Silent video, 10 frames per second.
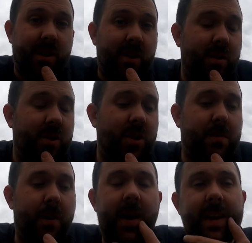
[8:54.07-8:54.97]
As soon as you
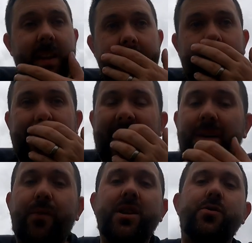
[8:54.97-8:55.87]
spot anything like
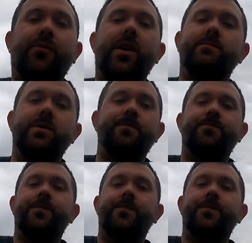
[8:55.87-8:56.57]
that, freeze your frames.